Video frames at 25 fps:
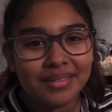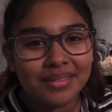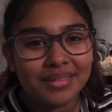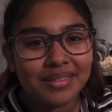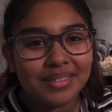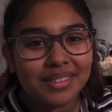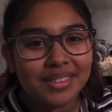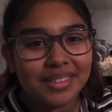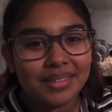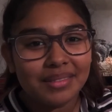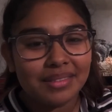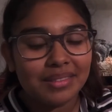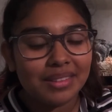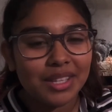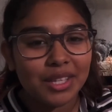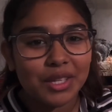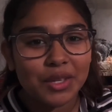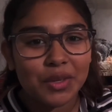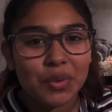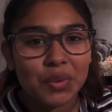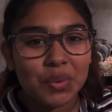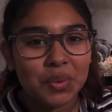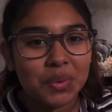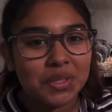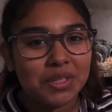looked
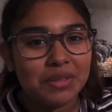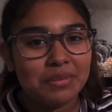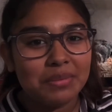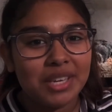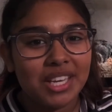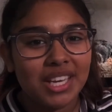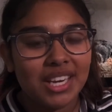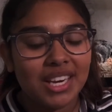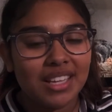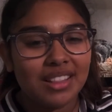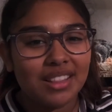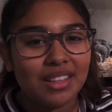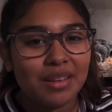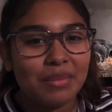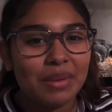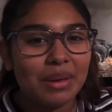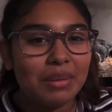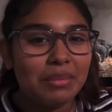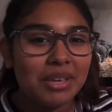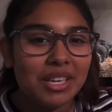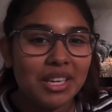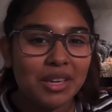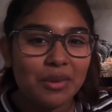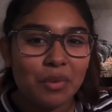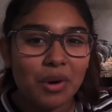cool to me, and I thought maybe
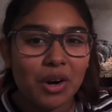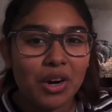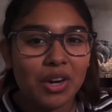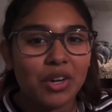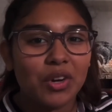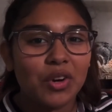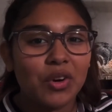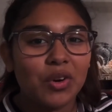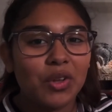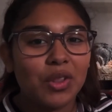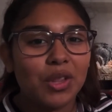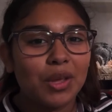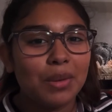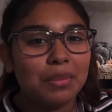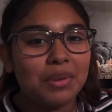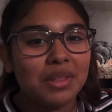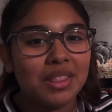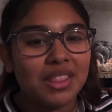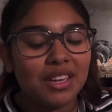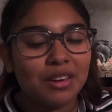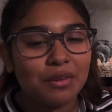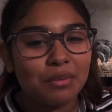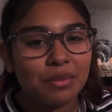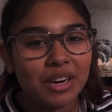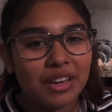he'd want to curl up in there,
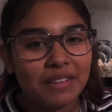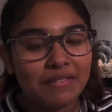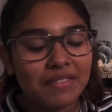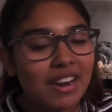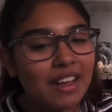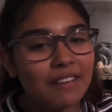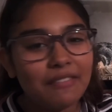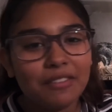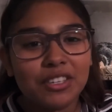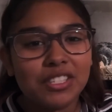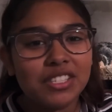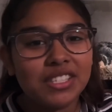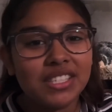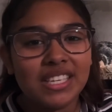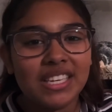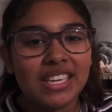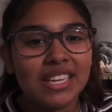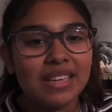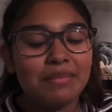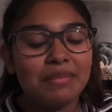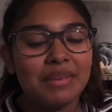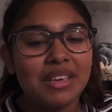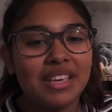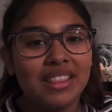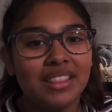but I've never seen him
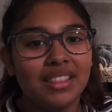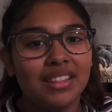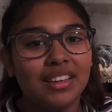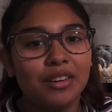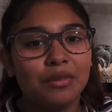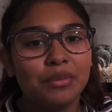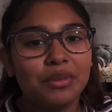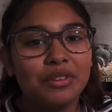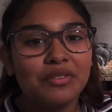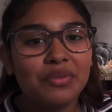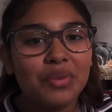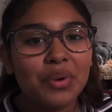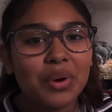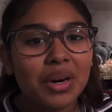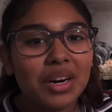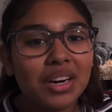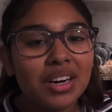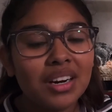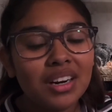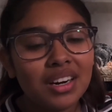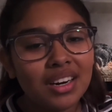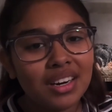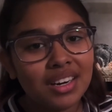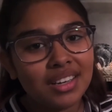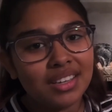in there before.
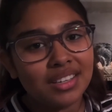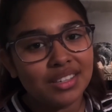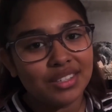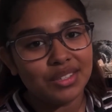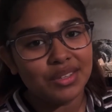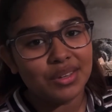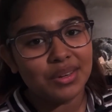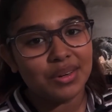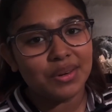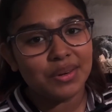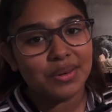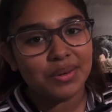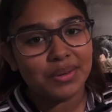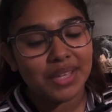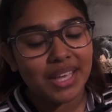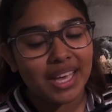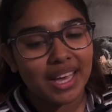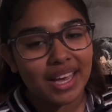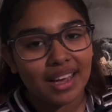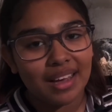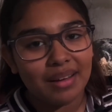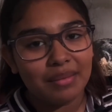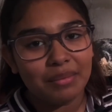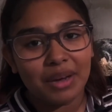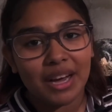So yeah,
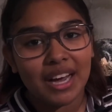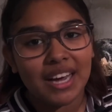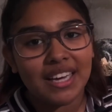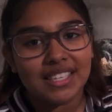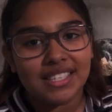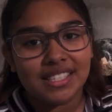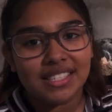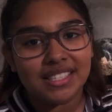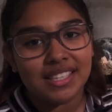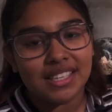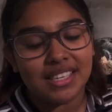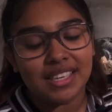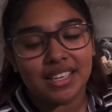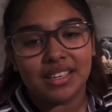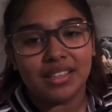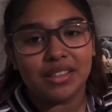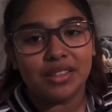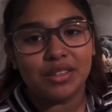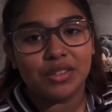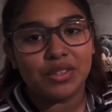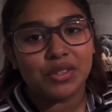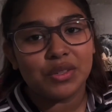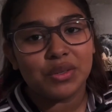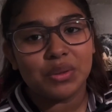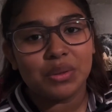but I just think it looks
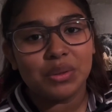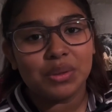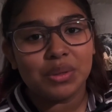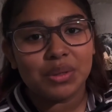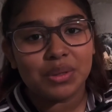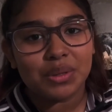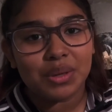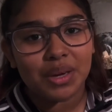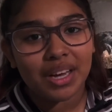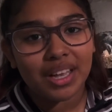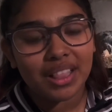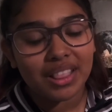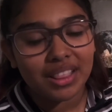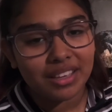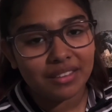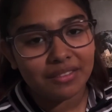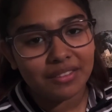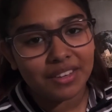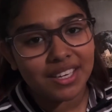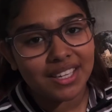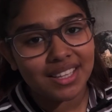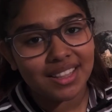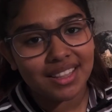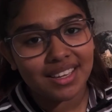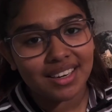cool, so I leave it
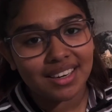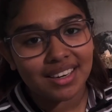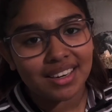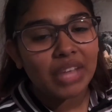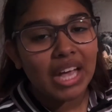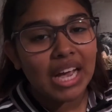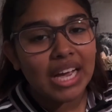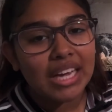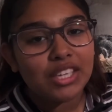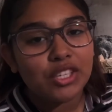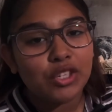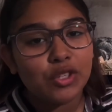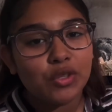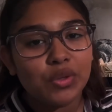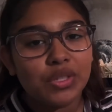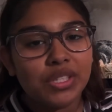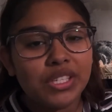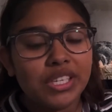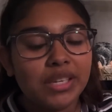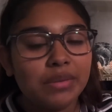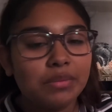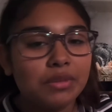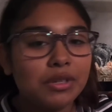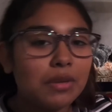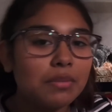in there. I do see him
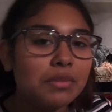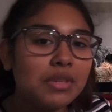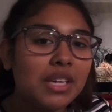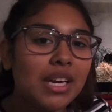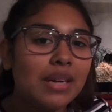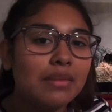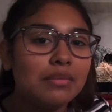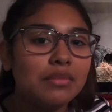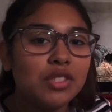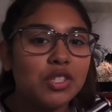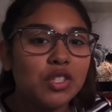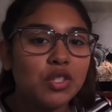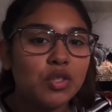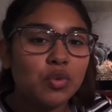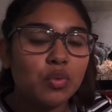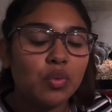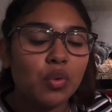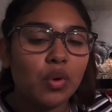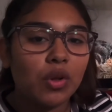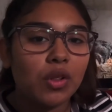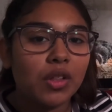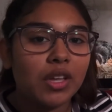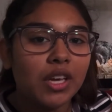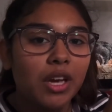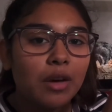sometimes
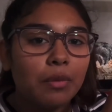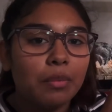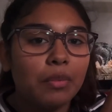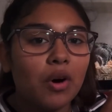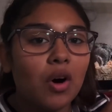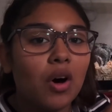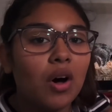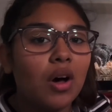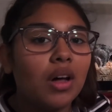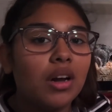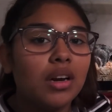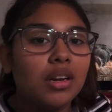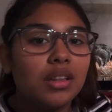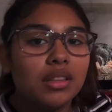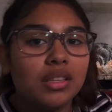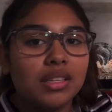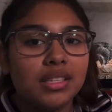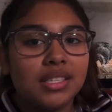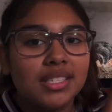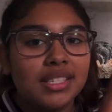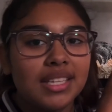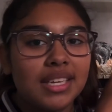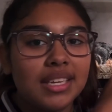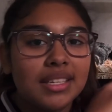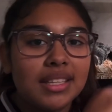twirling up on the
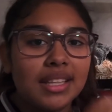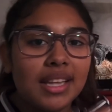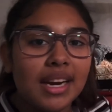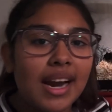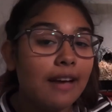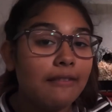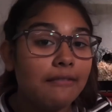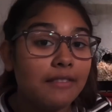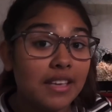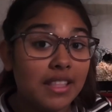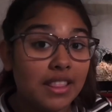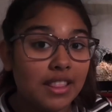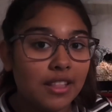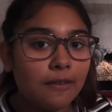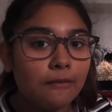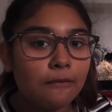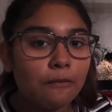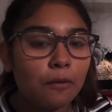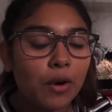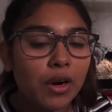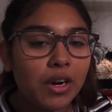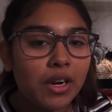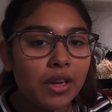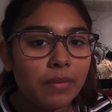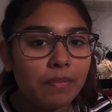stick that I have in there for
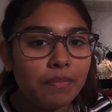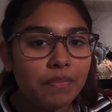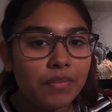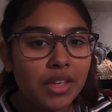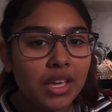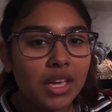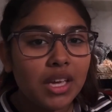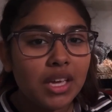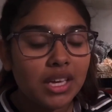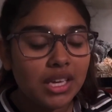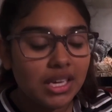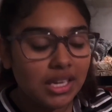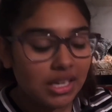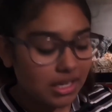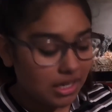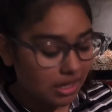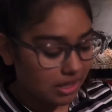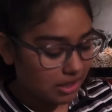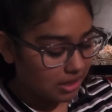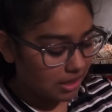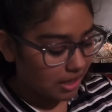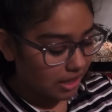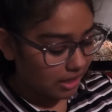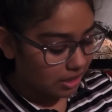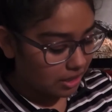him. He does
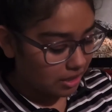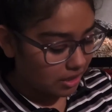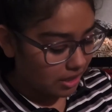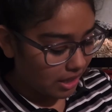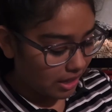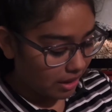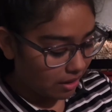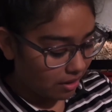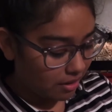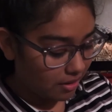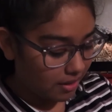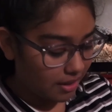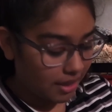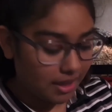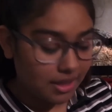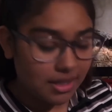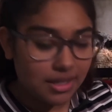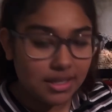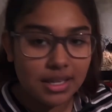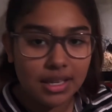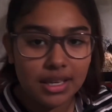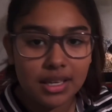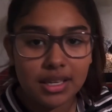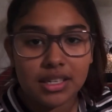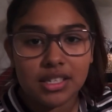like to get on that
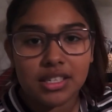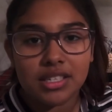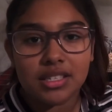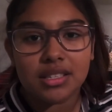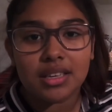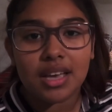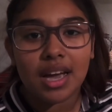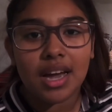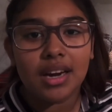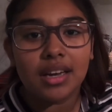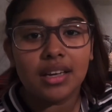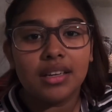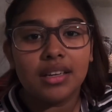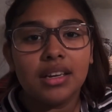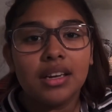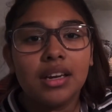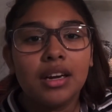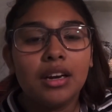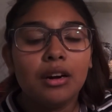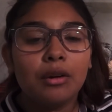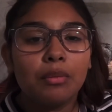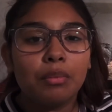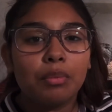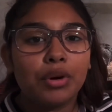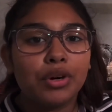stick and just kind of
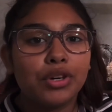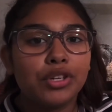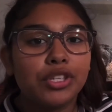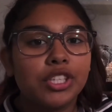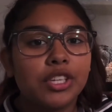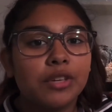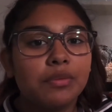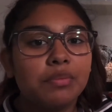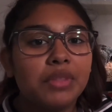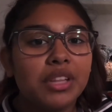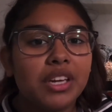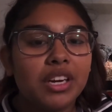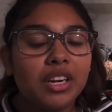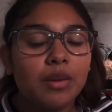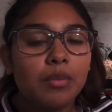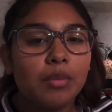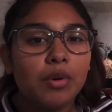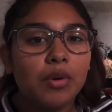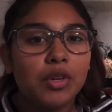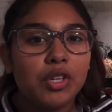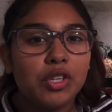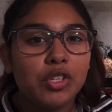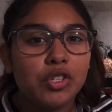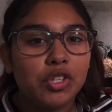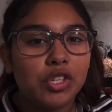perch up there, but
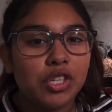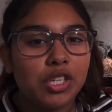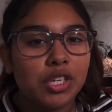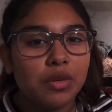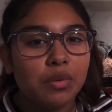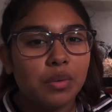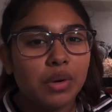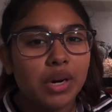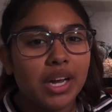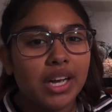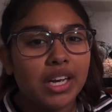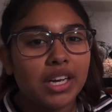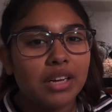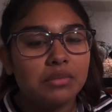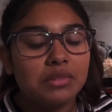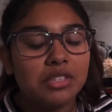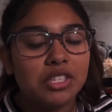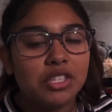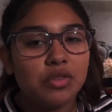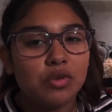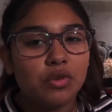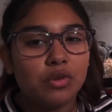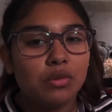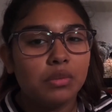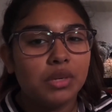usually when I come into the
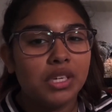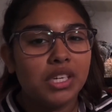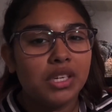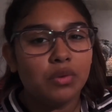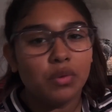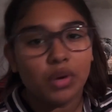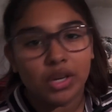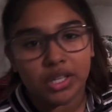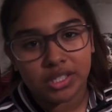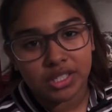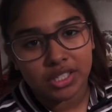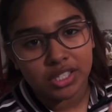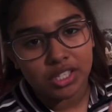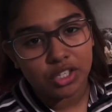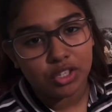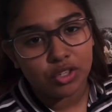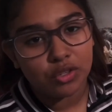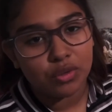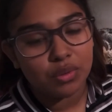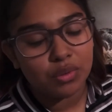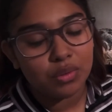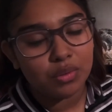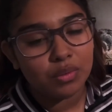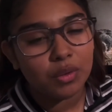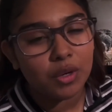room, he runs
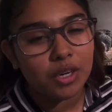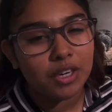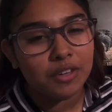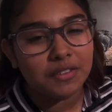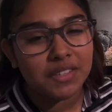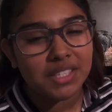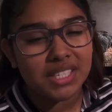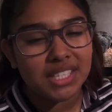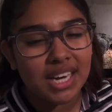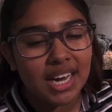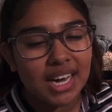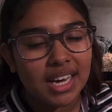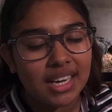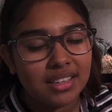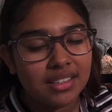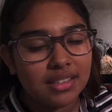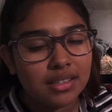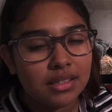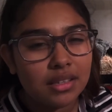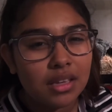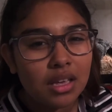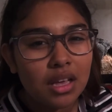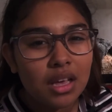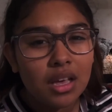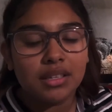into one of his hides.
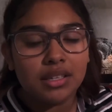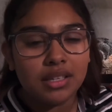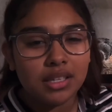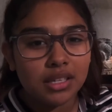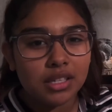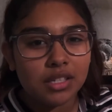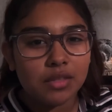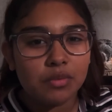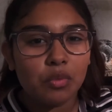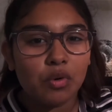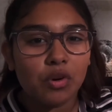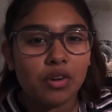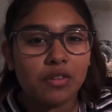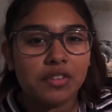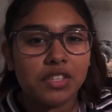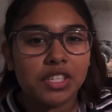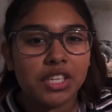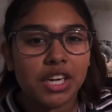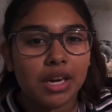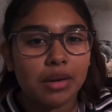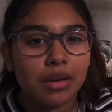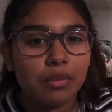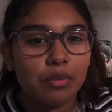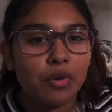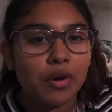He's more of a shy
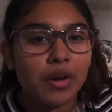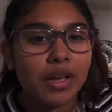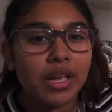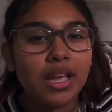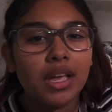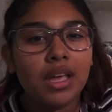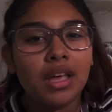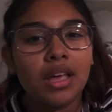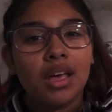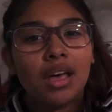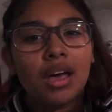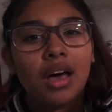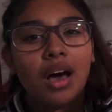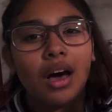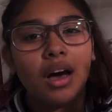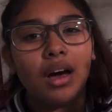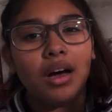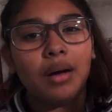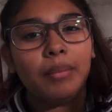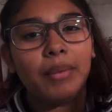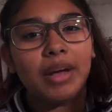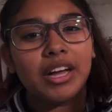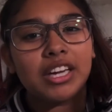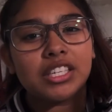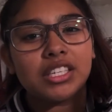boy.
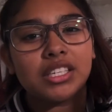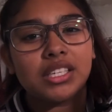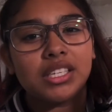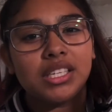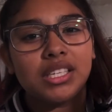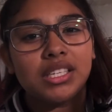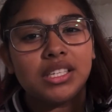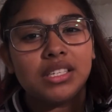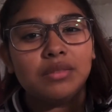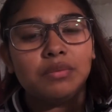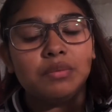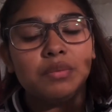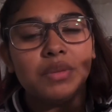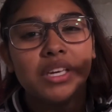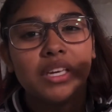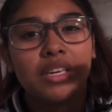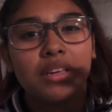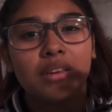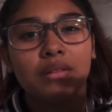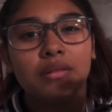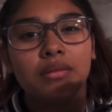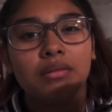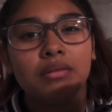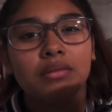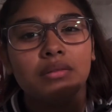Actually, he's being
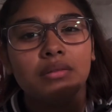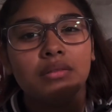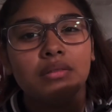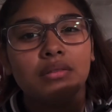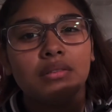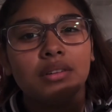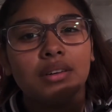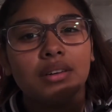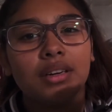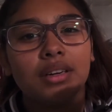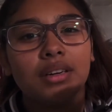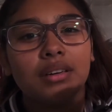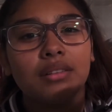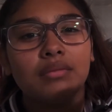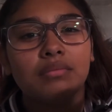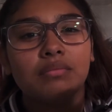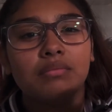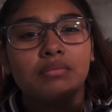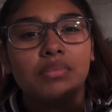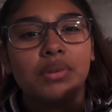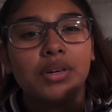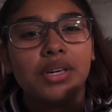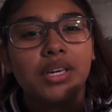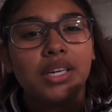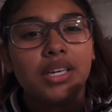
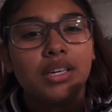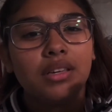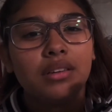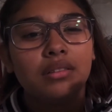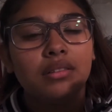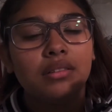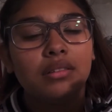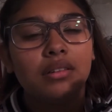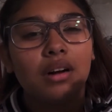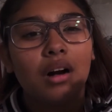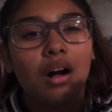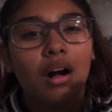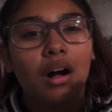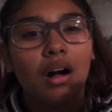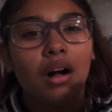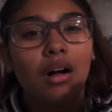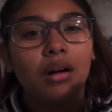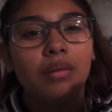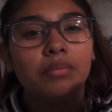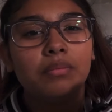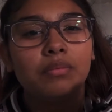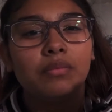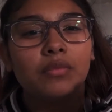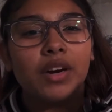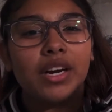pretty calm
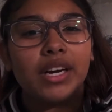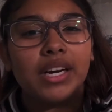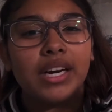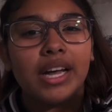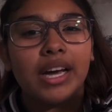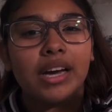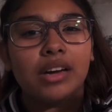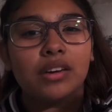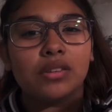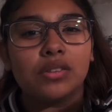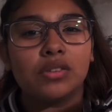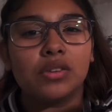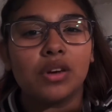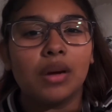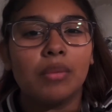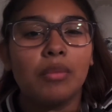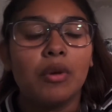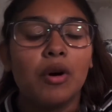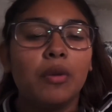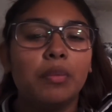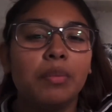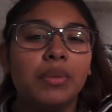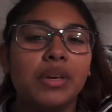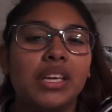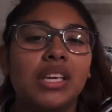right now, so I'm
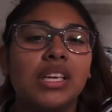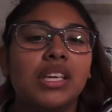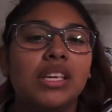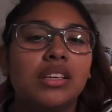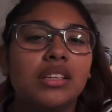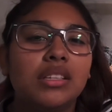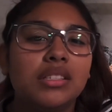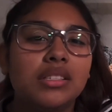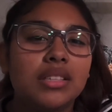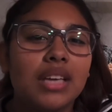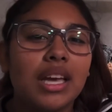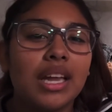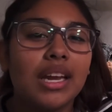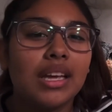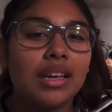hoping he's getting